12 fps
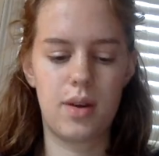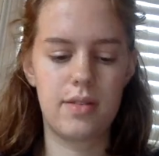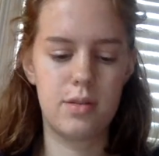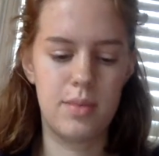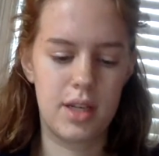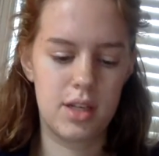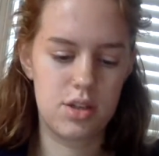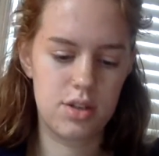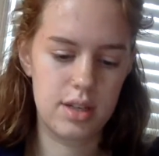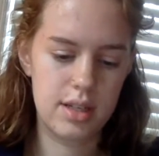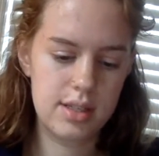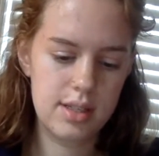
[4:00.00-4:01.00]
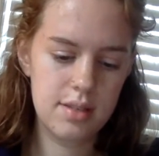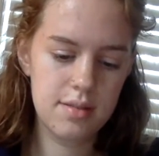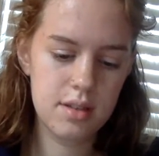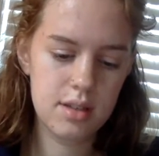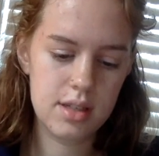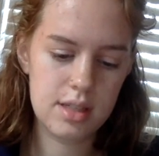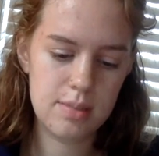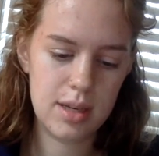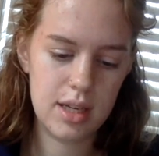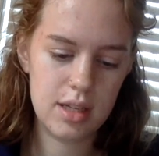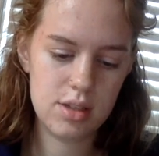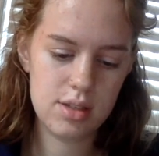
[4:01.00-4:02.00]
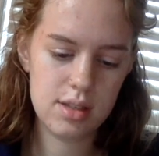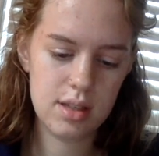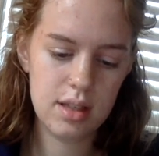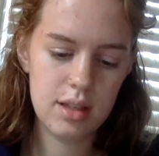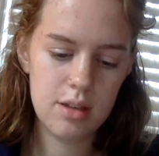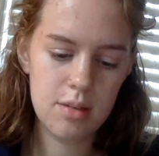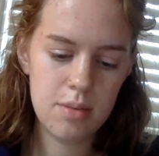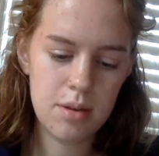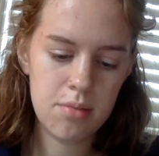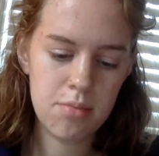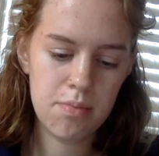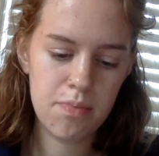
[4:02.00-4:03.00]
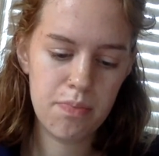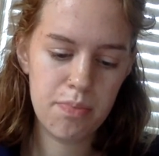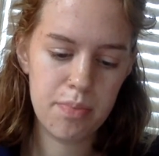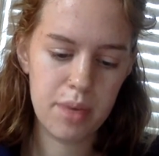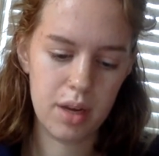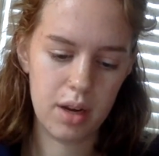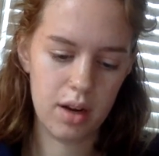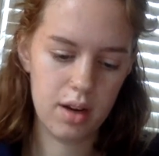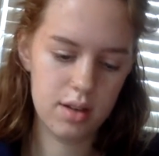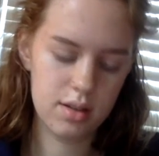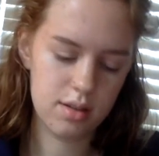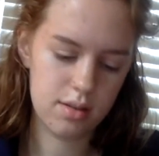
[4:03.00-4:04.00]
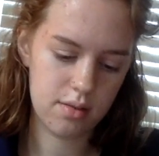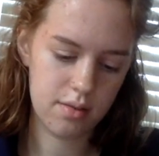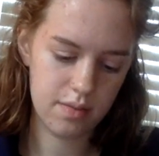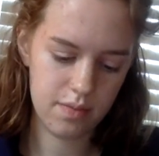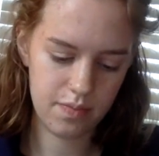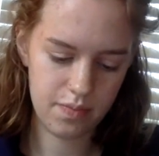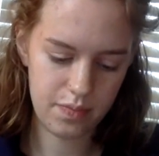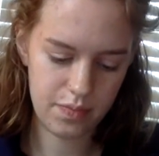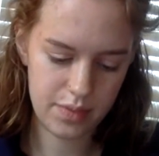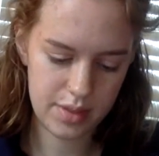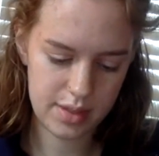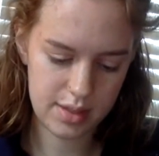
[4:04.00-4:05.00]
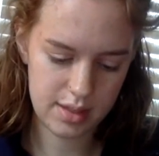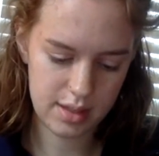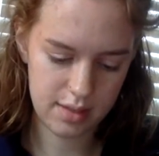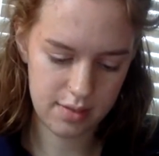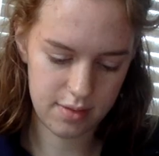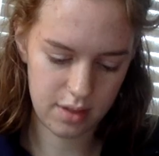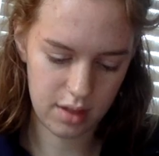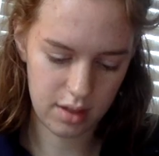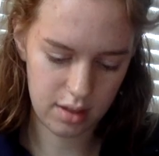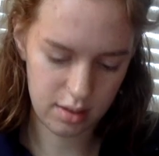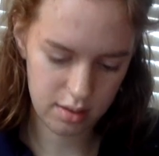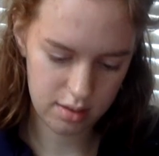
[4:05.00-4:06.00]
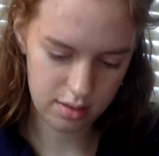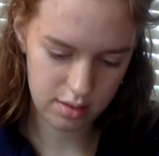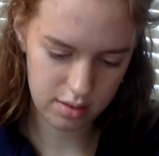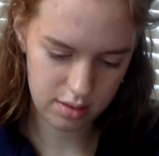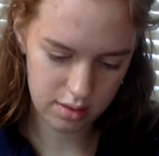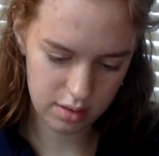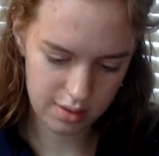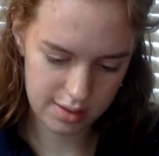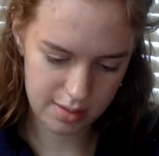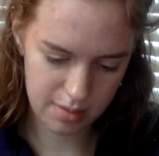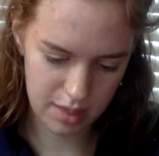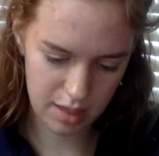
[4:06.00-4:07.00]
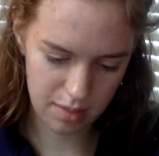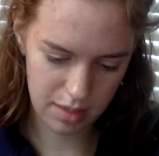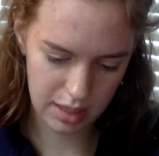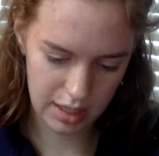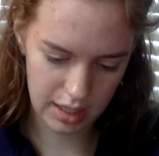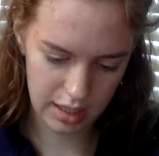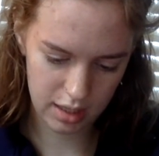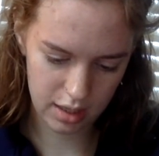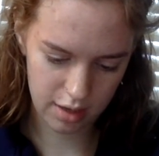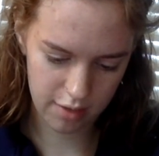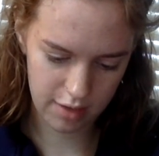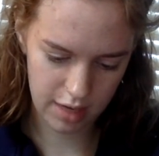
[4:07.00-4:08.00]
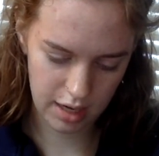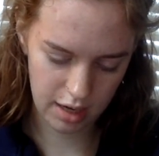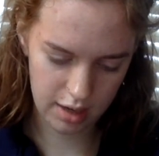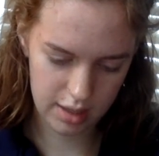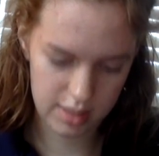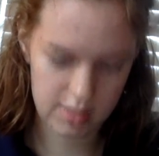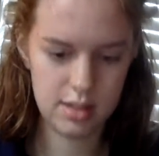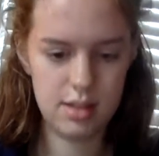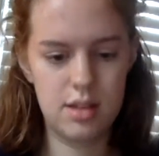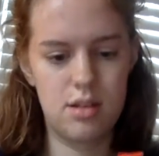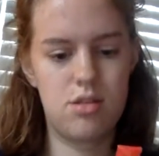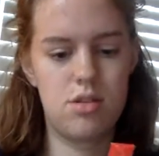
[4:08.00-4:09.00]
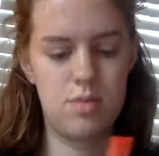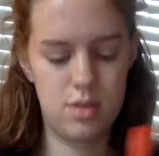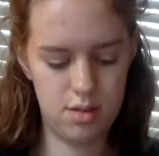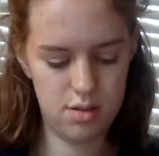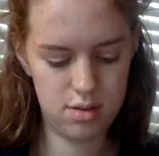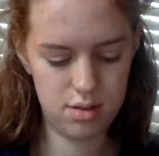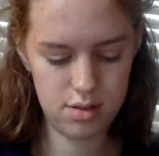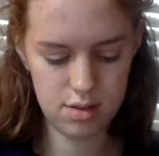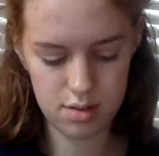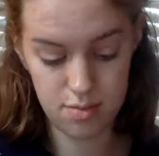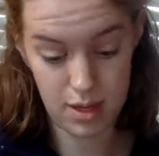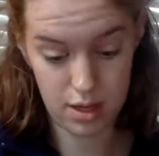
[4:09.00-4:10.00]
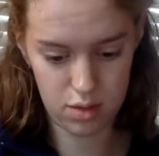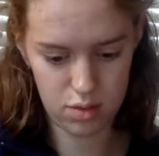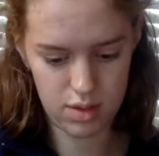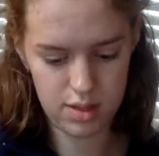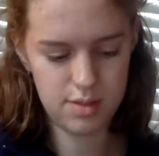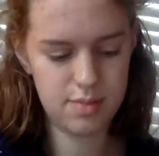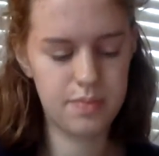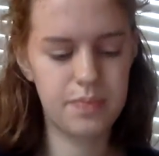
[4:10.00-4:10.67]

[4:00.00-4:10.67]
after making sure that it's even, is make it just a little bit bigger. See if because it might not be letting enough air into the instrument to make a noise.